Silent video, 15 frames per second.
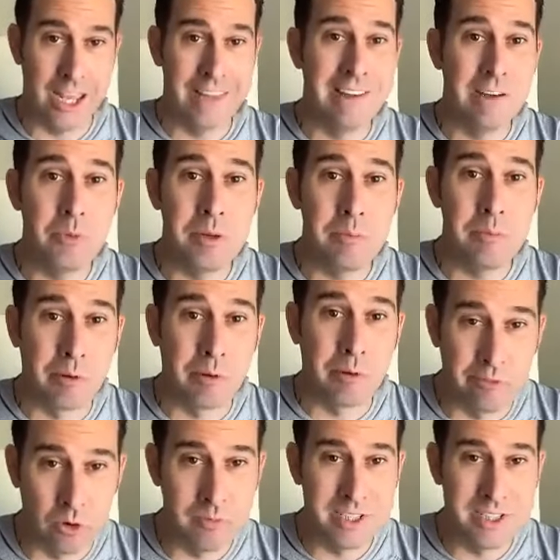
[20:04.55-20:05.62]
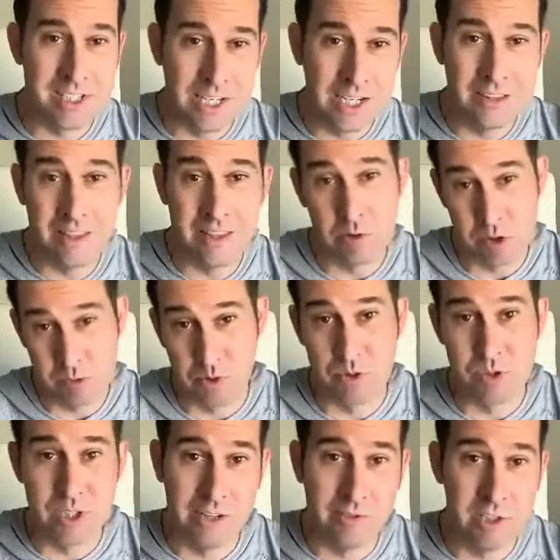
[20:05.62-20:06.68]
And then we performed and did it, and they were
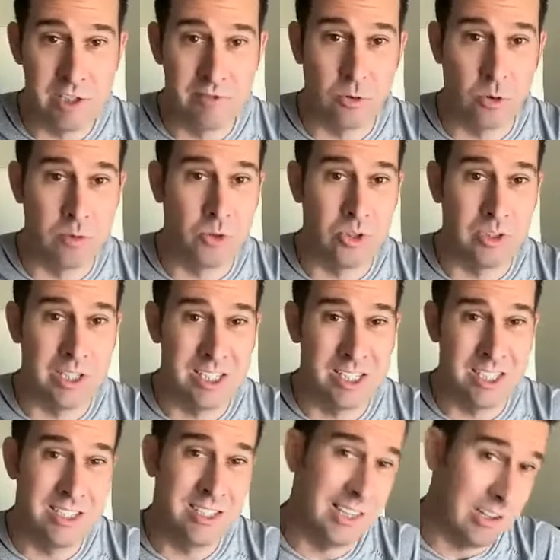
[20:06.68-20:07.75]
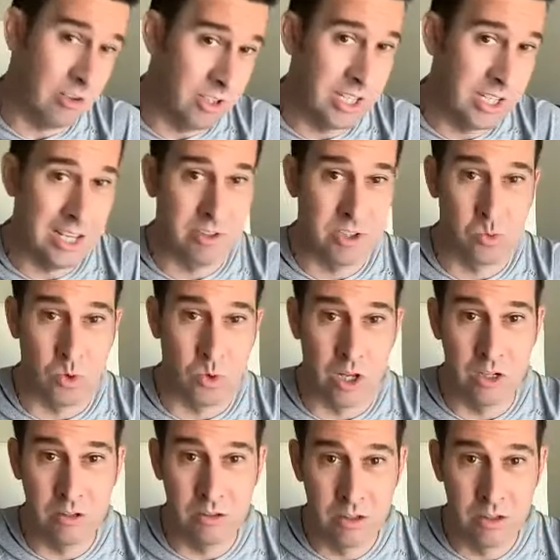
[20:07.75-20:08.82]
supposed to give us four more listings and they only gave us
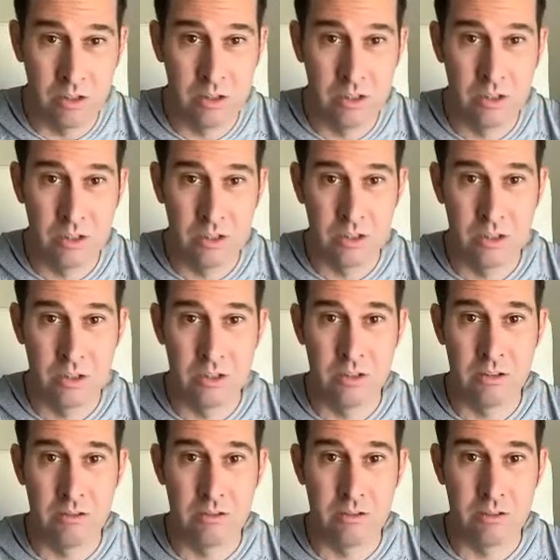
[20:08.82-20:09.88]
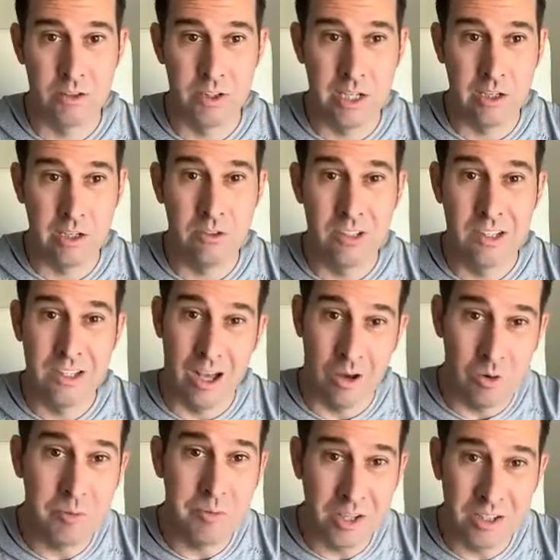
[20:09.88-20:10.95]
one. You know,
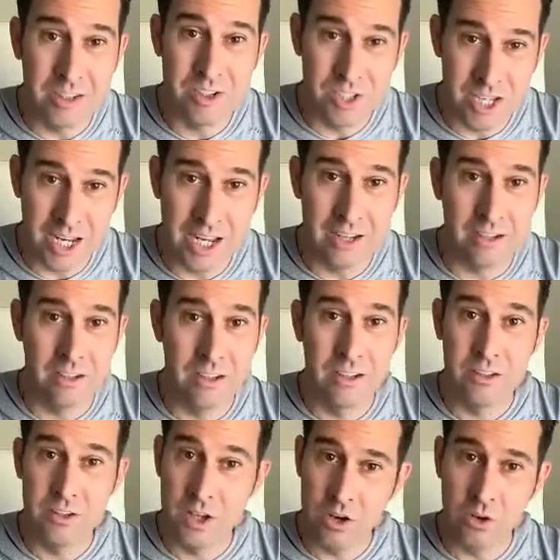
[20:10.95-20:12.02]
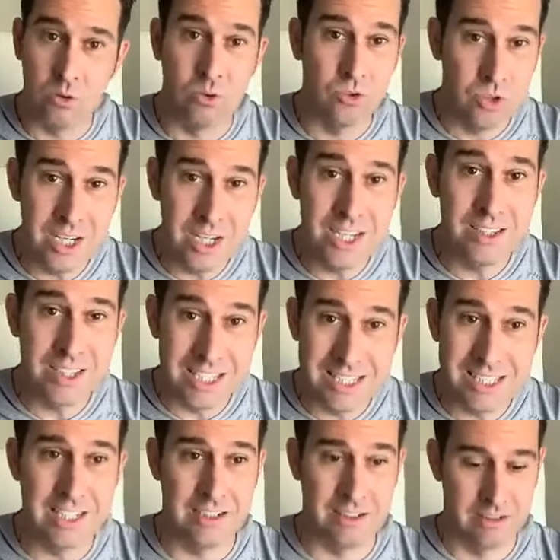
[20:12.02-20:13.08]
I want them to understand yo, you need to
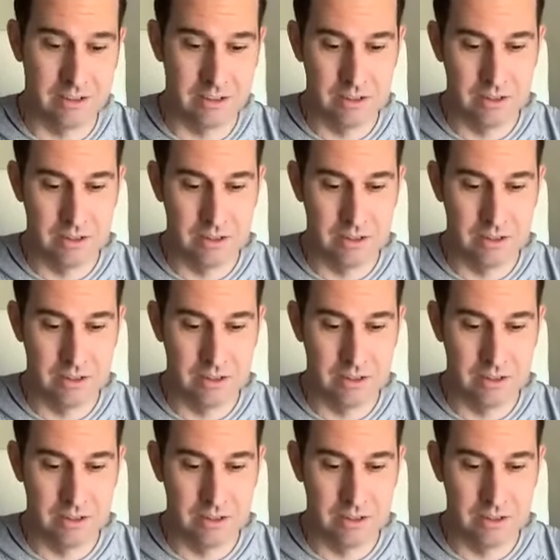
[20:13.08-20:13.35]
listen.